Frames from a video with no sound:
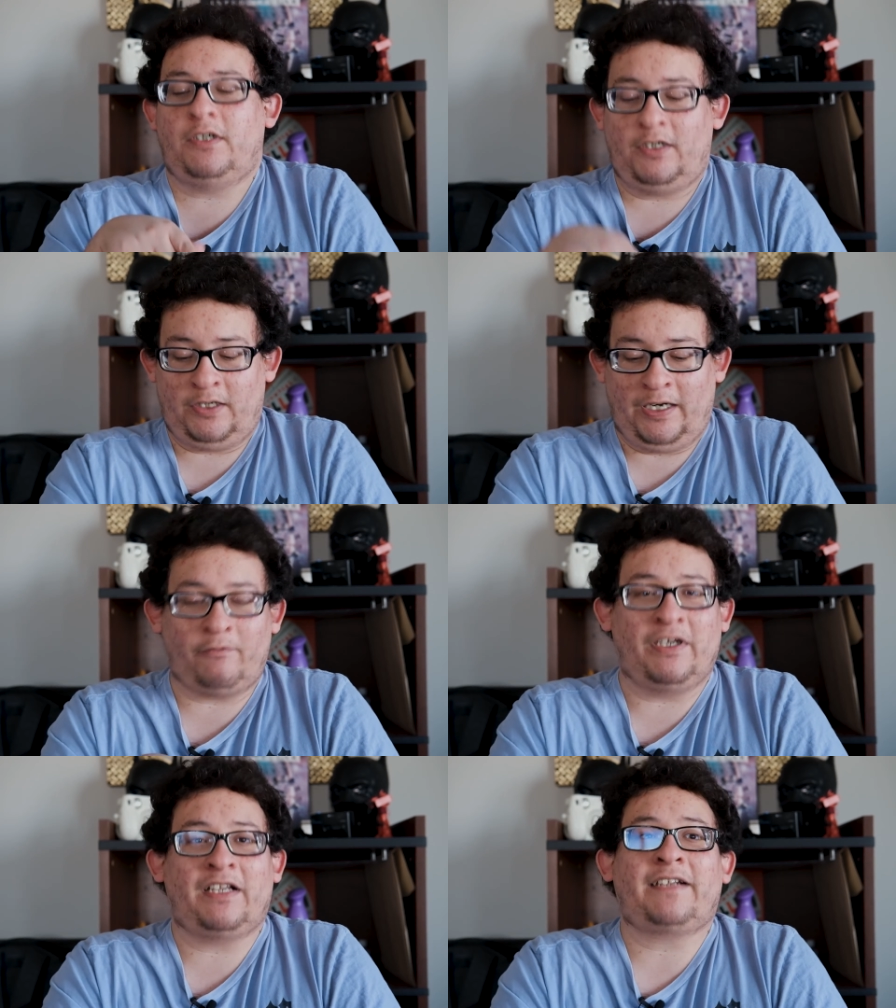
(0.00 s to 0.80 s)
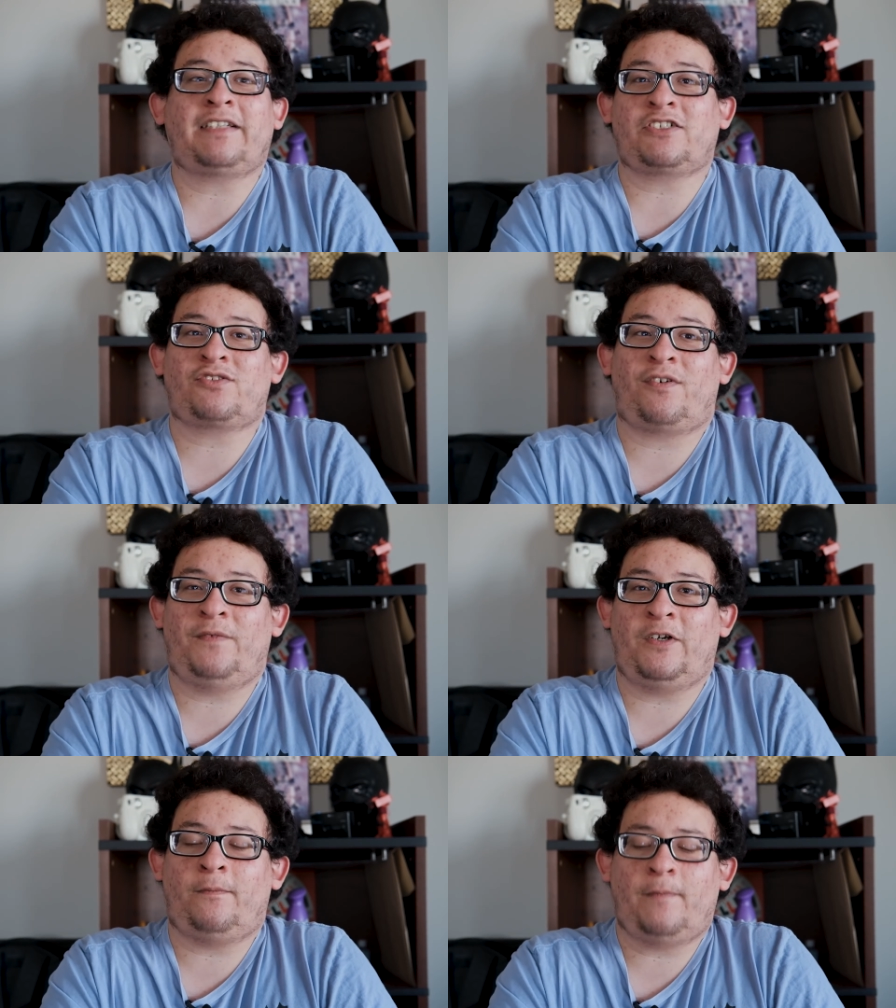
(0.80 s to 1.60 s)
I really like that short
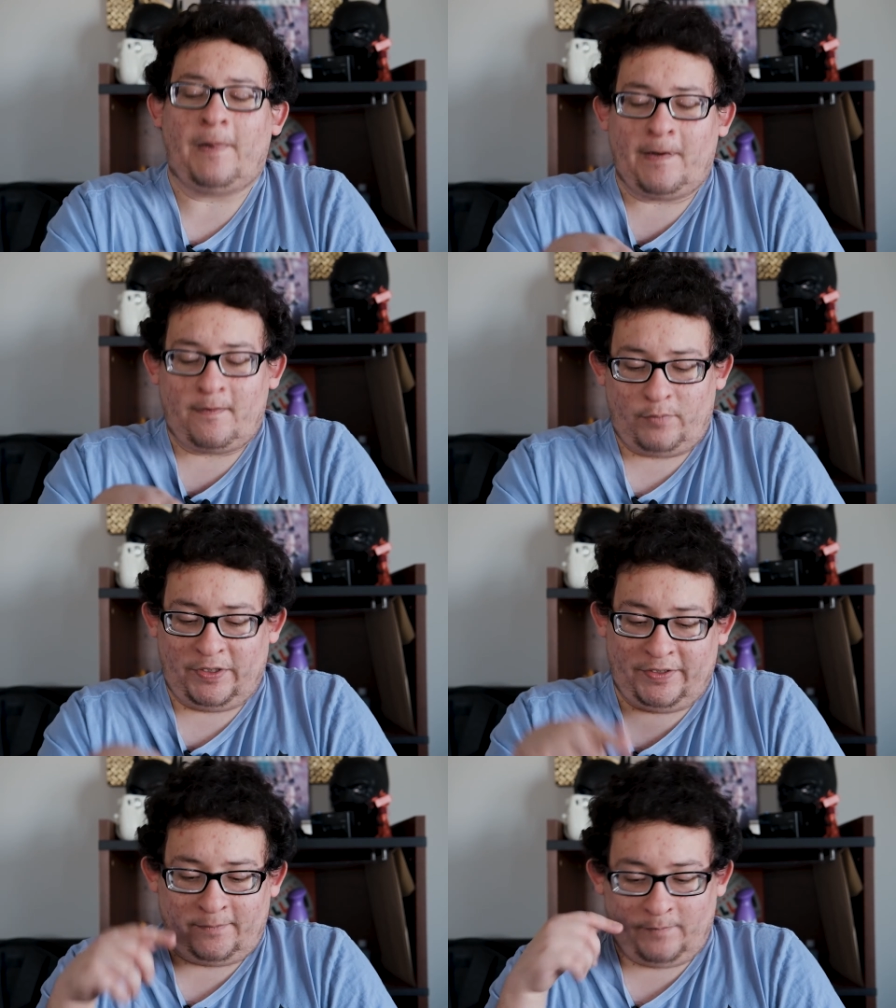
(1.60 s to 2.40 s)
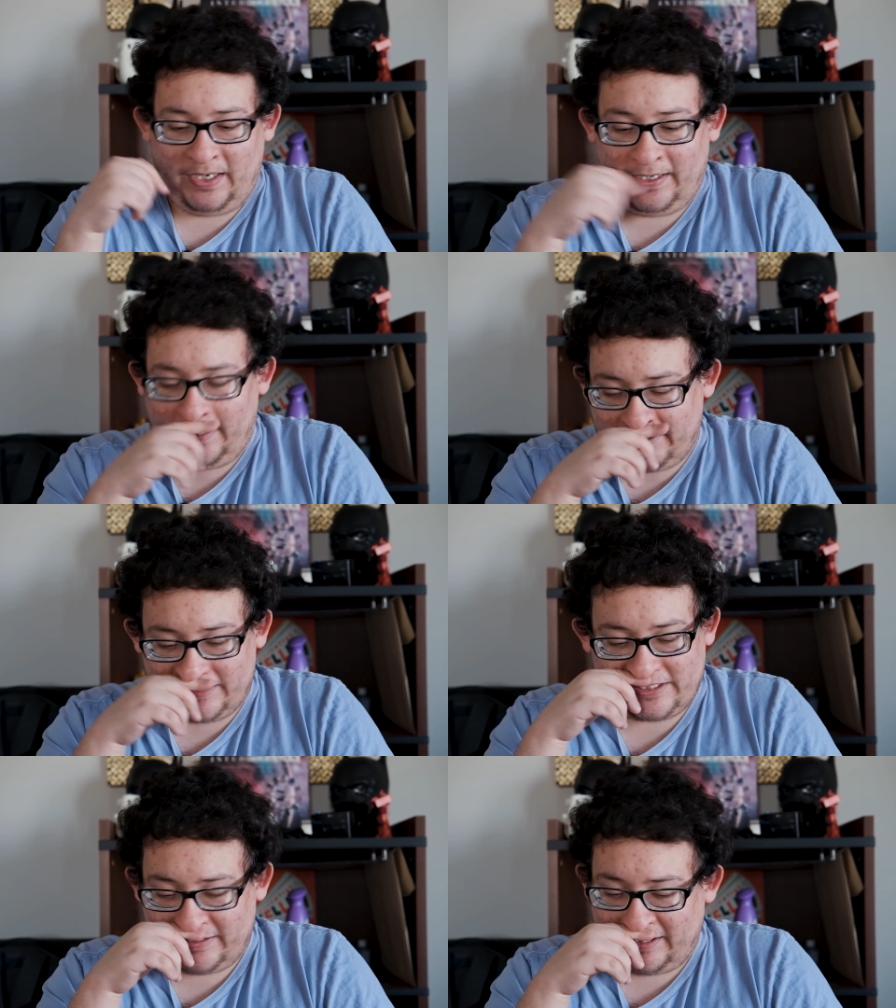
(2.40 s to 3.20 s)
film, but I need to
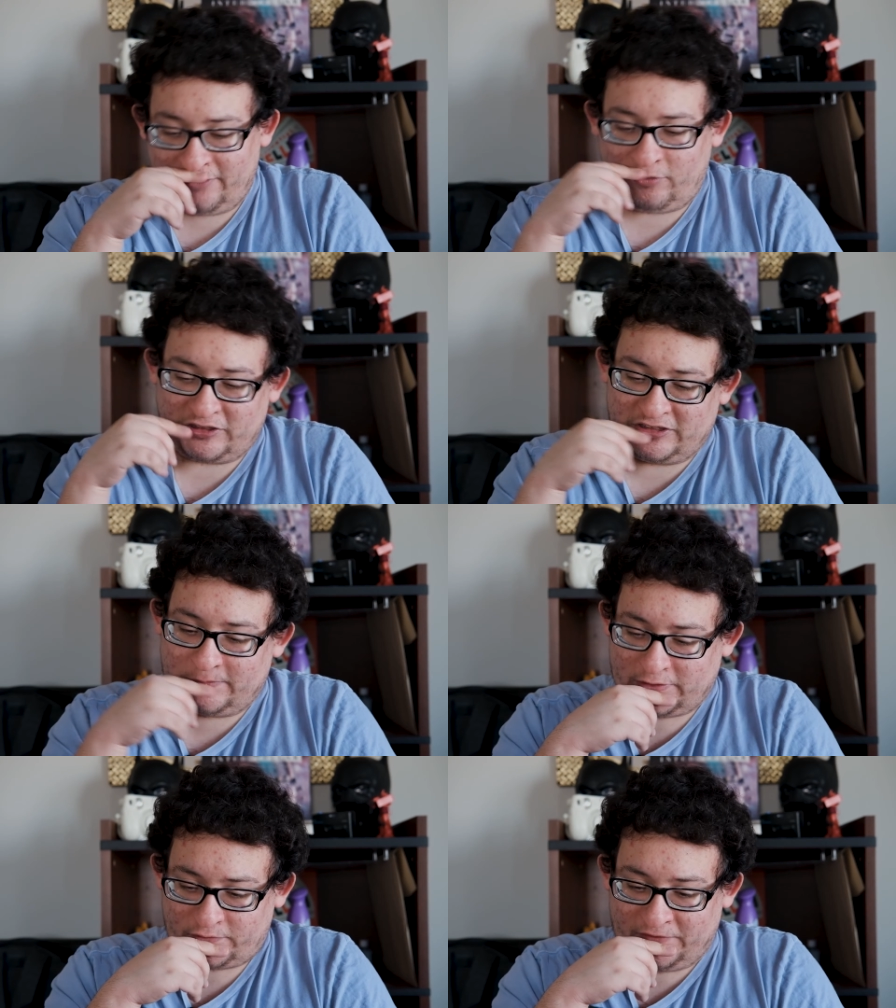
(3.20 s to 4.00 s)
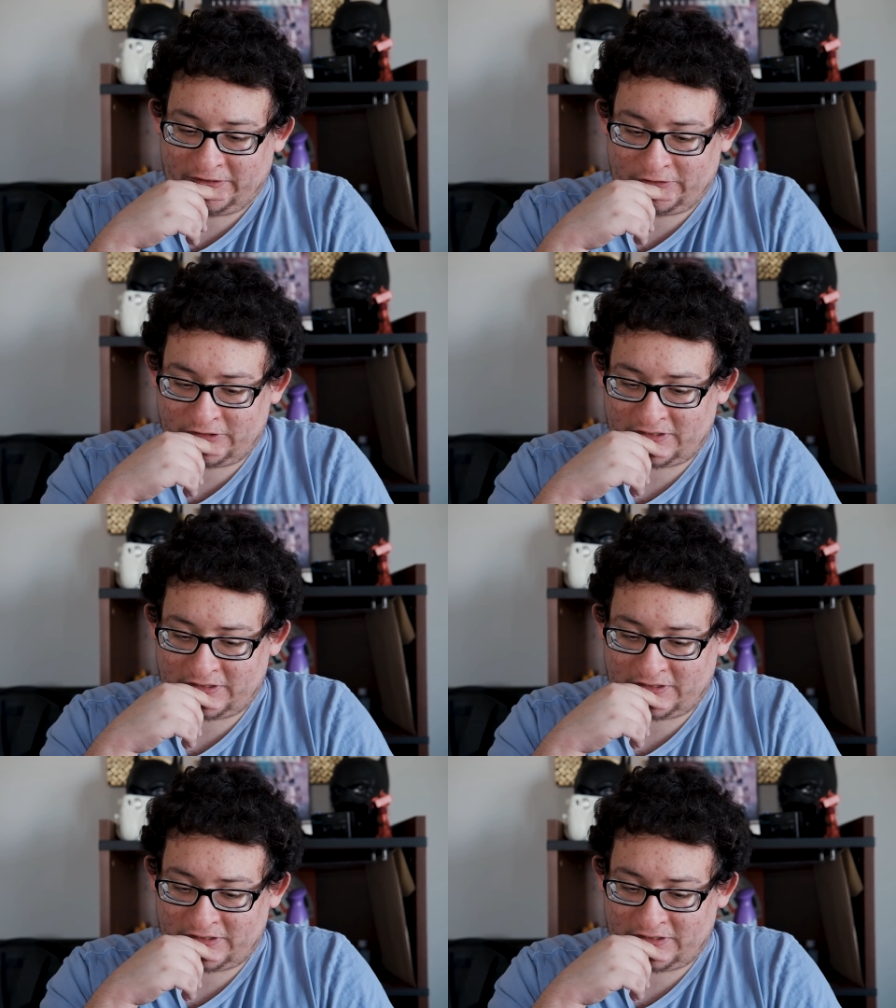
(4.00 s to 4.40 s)
sit down and watch these special features.